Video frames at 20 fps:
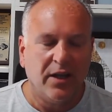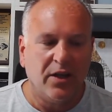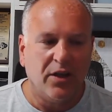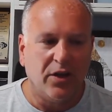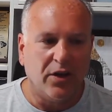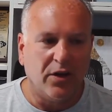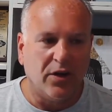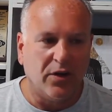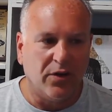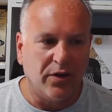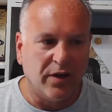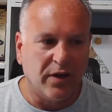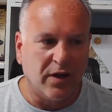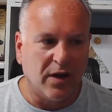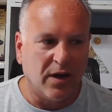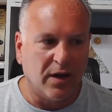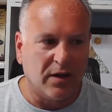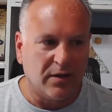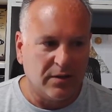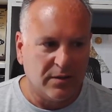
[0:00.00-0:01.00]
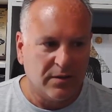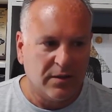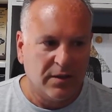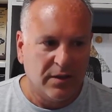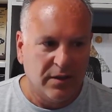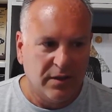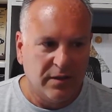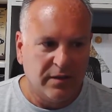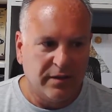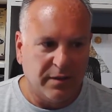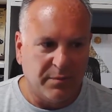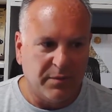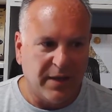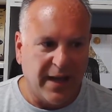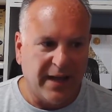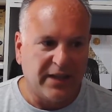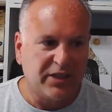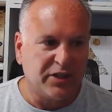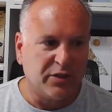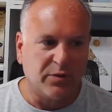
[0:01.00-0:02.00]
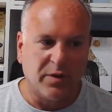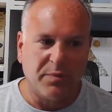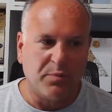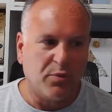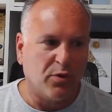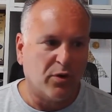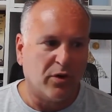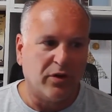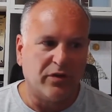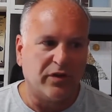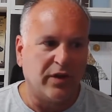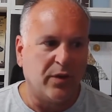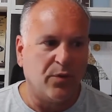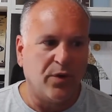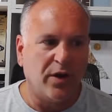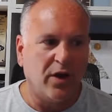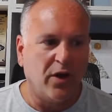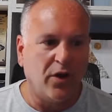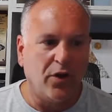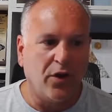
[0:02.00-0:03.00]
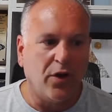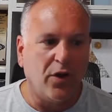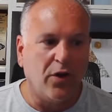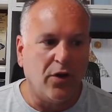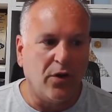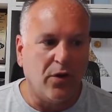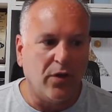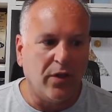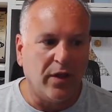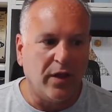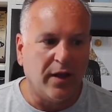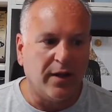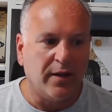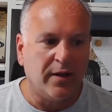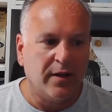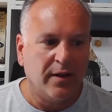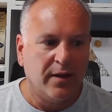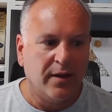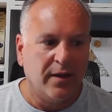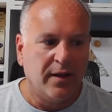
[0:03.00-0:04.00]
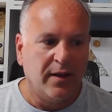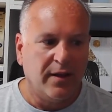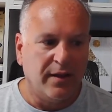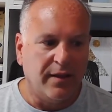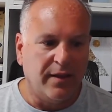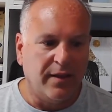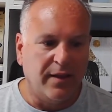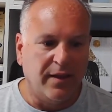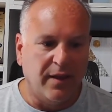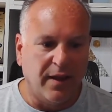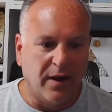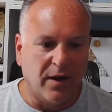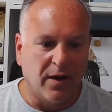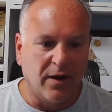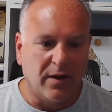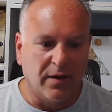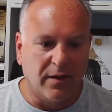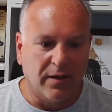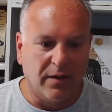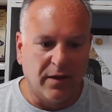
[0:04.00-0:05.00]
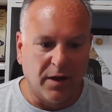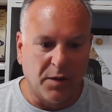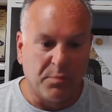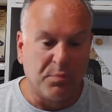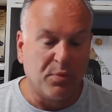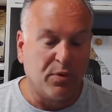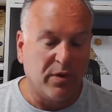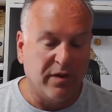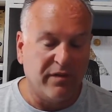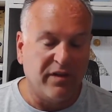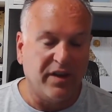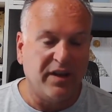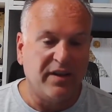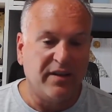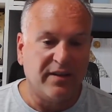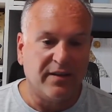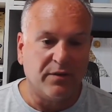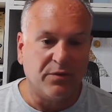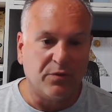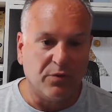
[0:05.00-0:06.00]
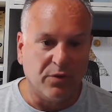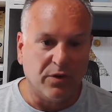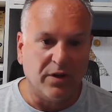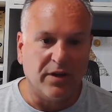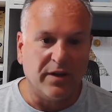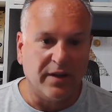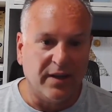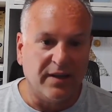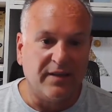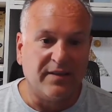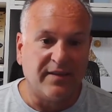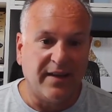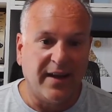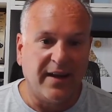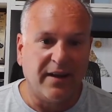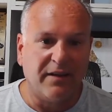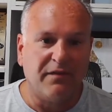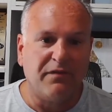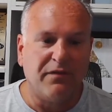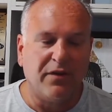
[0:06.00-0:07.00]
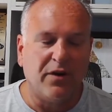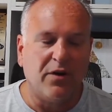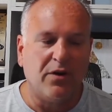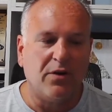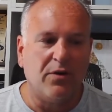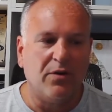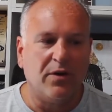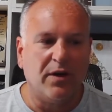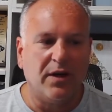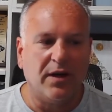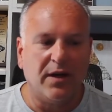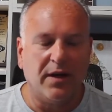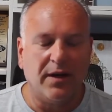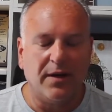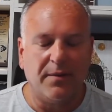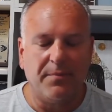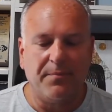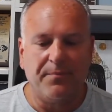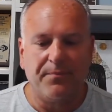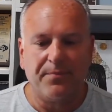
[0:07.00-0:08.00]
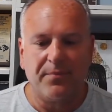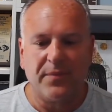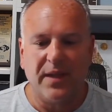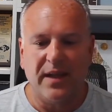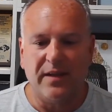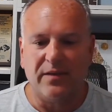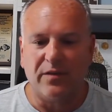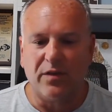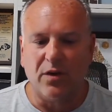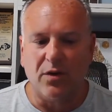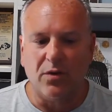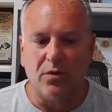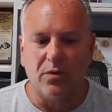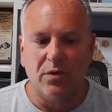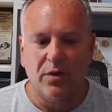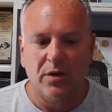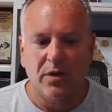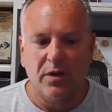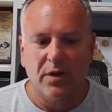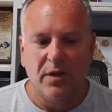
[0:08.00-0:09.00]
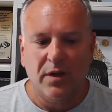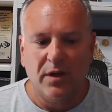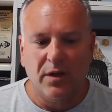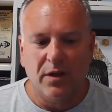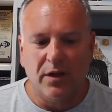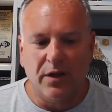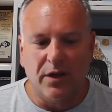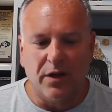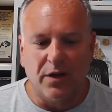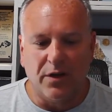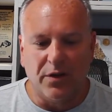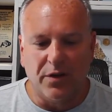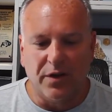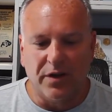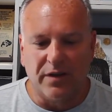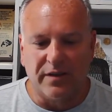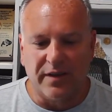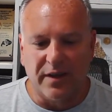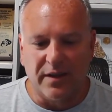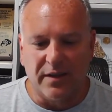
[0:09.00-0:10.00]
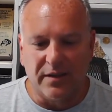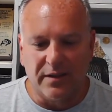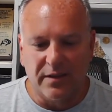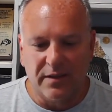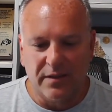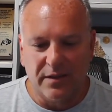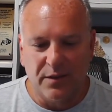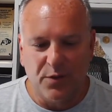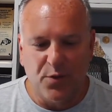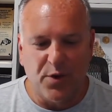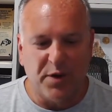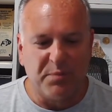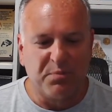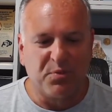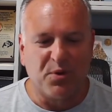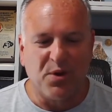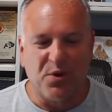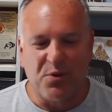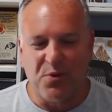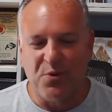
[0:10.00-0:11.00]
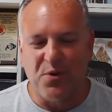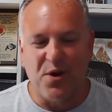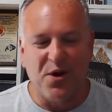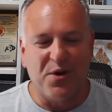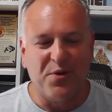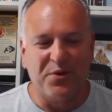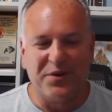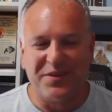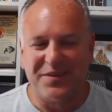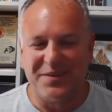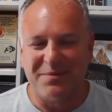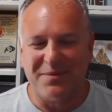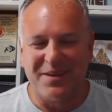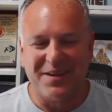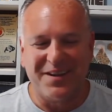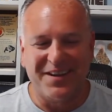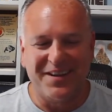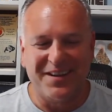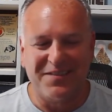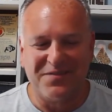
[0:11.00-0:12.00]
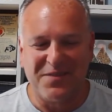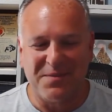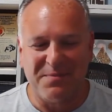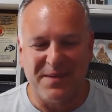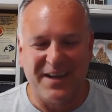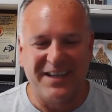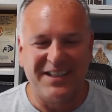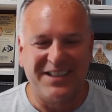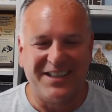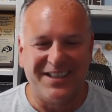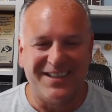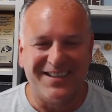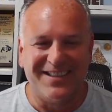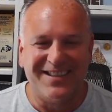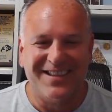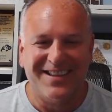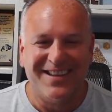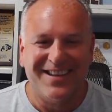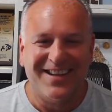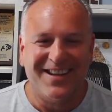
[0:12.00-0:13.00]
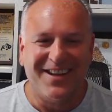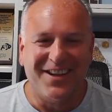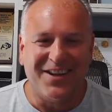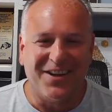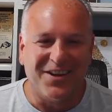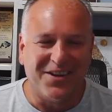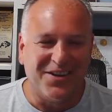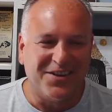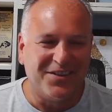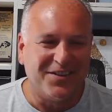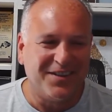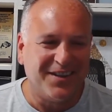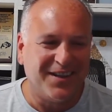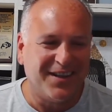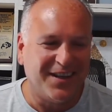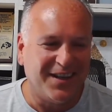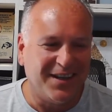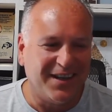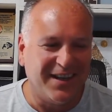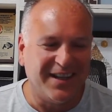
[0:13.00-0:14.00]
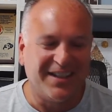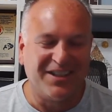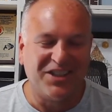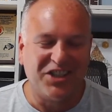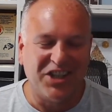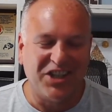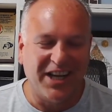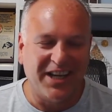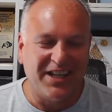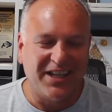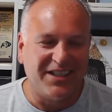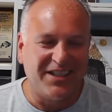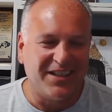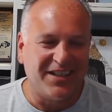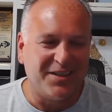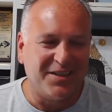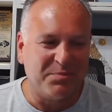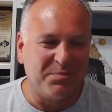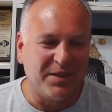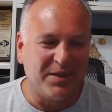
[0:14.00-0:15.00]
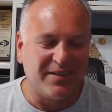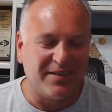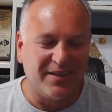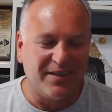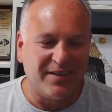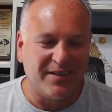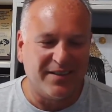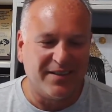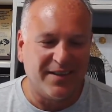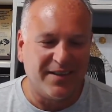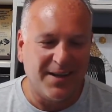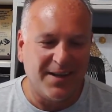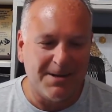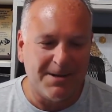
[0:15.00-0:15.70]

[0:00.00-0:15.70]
You know, there are some national reporters that we all know that they're privy to real inside info. And so, you know, there's a quid pro quo with some of the information, you know, exchange in this business.